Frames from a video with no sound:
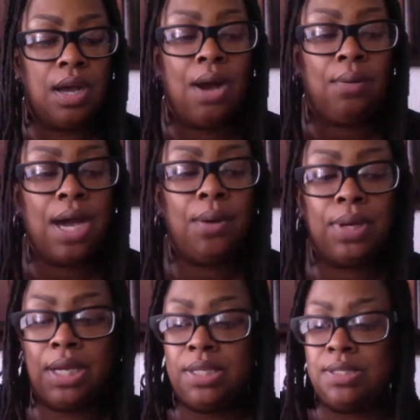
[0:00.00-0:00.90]
how
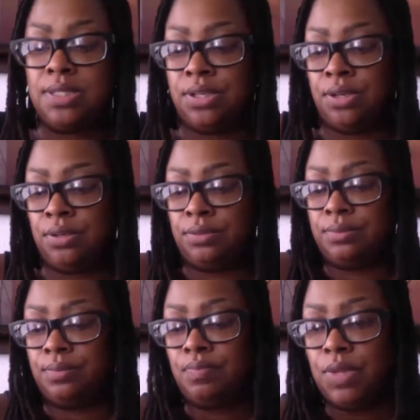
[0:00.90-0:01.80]
would I consider
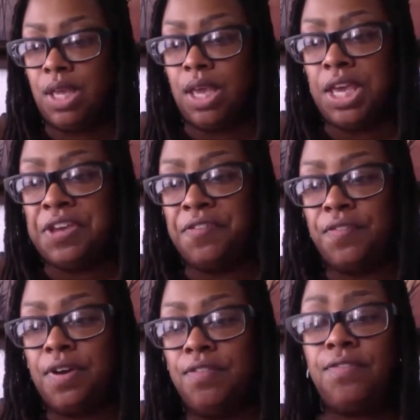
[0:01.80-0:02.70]
if,
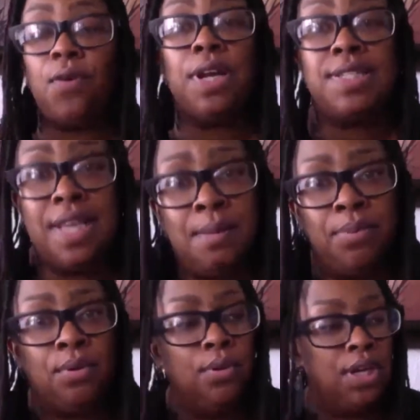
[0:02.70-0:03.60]
for
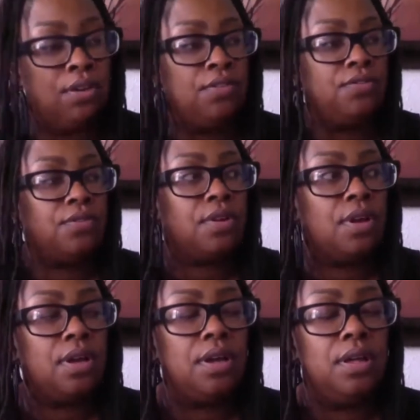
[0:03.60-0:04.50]
example, if
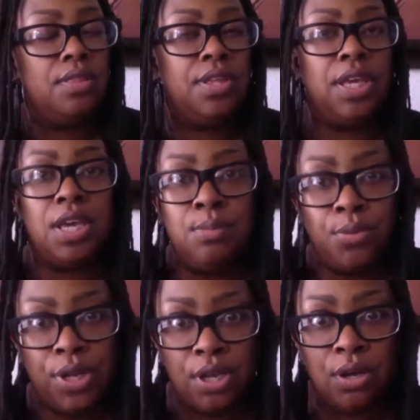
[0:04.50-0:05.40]
the
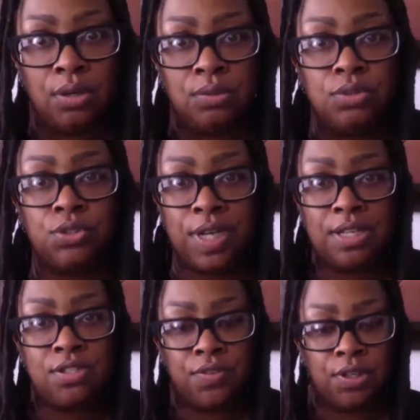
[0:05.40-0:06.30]
embryo
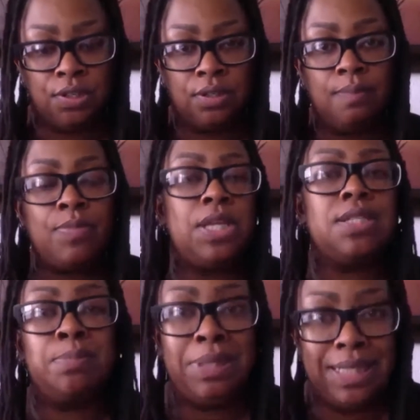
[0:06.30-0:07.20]
transferred,
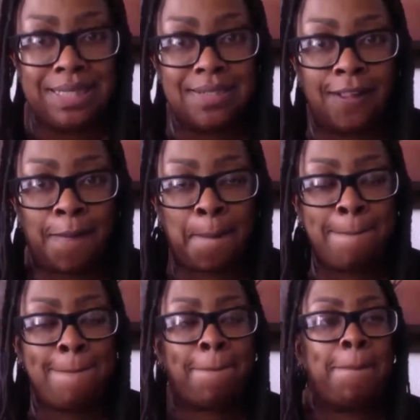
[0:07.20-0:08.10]
split,
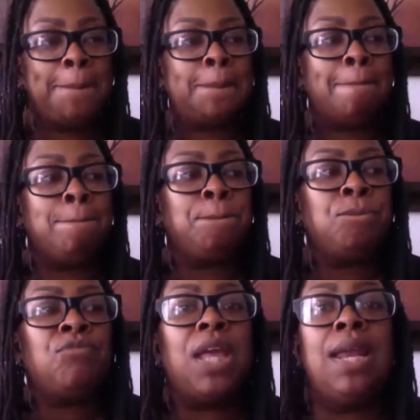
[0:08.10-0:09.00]

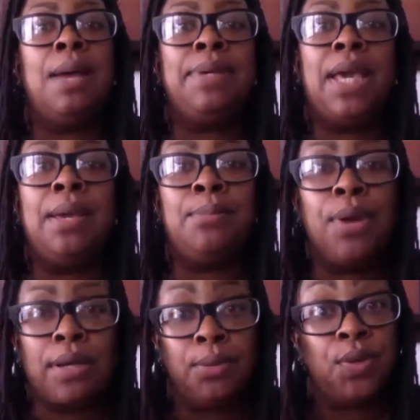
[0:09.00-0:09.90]
and I became
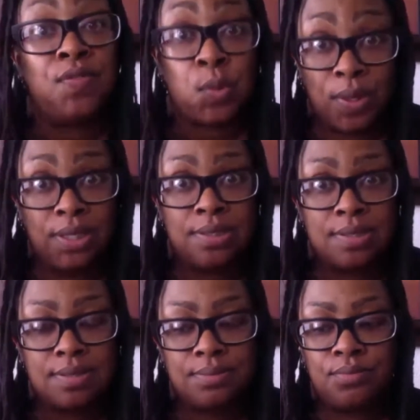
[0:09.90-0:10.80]
pregnant with
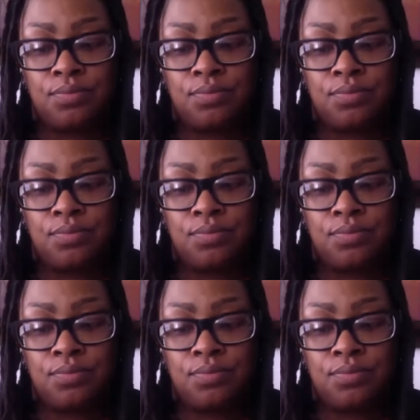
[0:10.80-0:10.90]
twins.